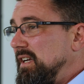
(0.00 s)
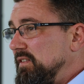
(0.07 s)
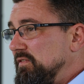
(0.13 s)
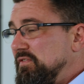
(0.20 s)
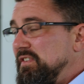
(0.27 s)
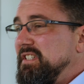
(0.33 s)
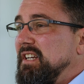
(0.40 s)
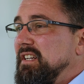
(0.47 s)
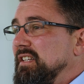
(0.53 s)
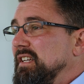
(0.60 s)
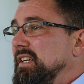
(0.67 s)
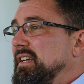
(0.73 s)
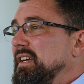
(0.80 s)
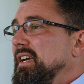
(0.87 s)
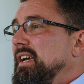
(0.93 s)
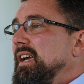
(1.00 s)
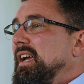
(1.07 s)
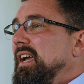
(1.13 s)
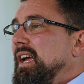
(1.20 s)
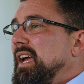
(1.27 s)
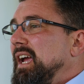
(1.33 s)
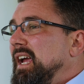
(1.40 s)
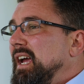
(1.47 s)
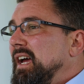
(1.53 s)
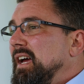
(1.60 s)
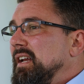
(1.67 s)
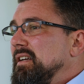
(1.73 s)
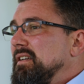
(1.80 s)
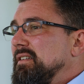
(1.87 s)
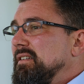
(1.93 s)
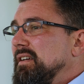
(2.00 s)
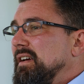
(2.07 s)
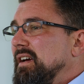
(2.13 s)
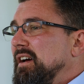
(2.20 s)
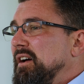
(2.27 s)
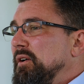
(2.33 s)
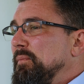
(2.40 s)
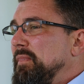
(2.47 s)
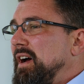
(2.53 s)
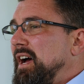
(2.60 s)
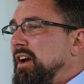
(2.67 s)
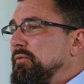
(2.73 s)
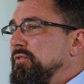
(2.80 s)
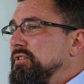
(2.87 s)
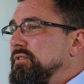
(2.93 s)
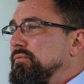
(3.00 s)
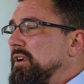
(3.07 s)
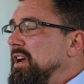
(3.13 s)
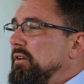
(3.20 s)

and physically. And I was